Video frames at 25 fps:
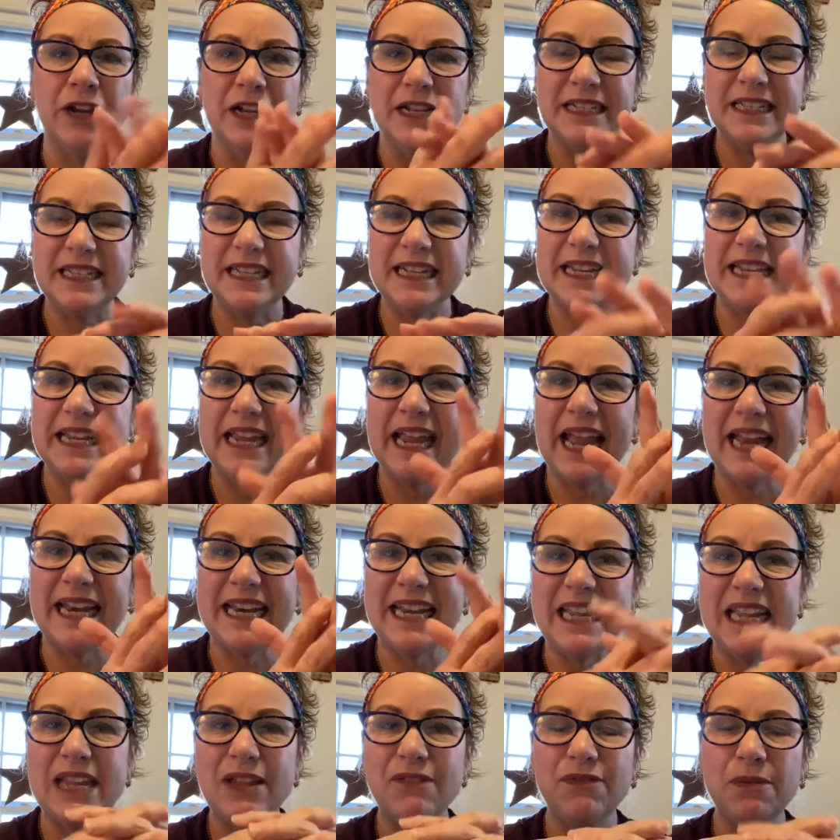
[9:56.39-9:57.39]
to get
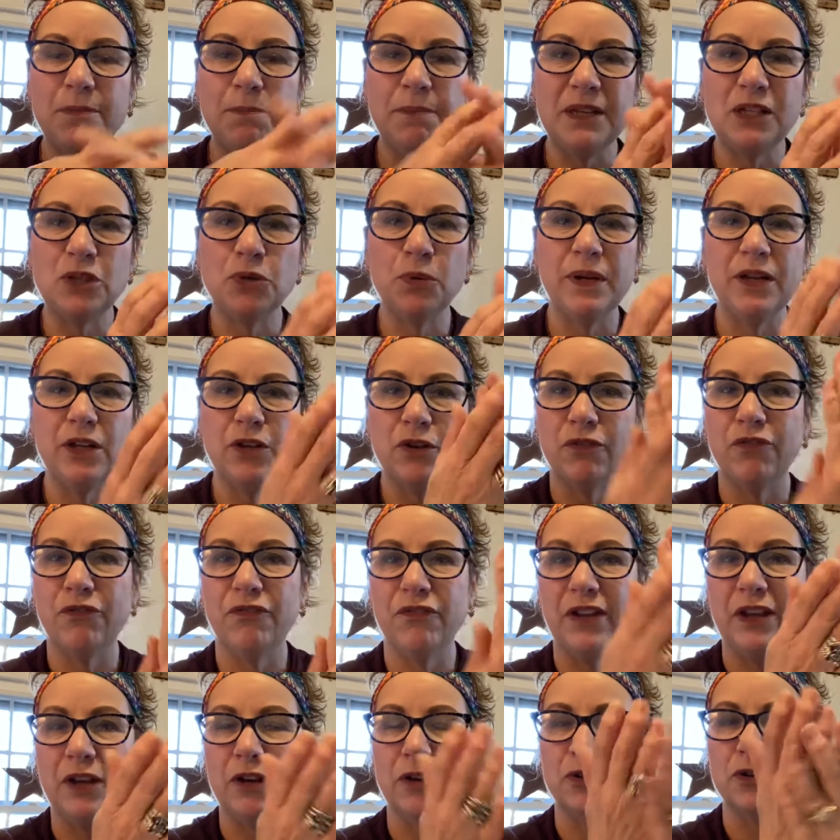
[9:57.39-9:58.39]
even between your
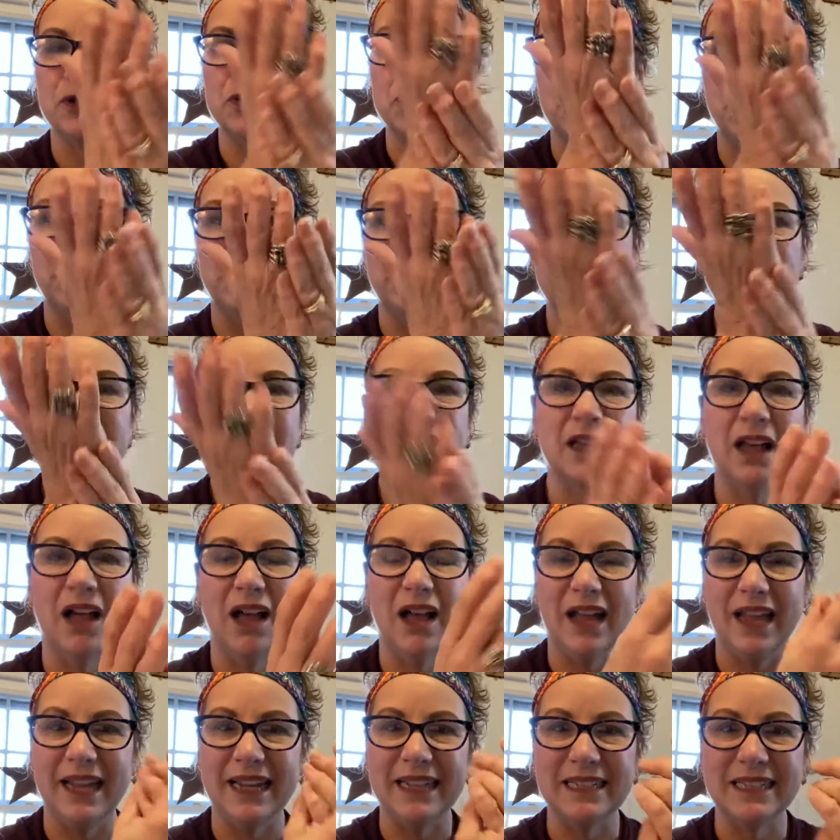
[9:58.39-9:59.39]
fingers, on the
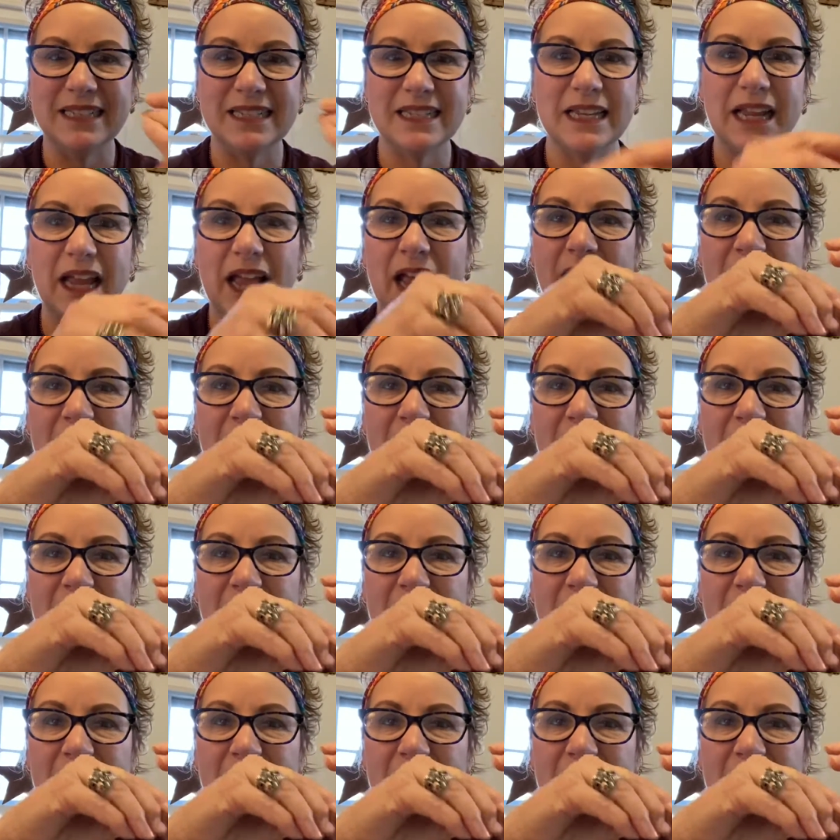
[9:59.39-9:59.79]
sides,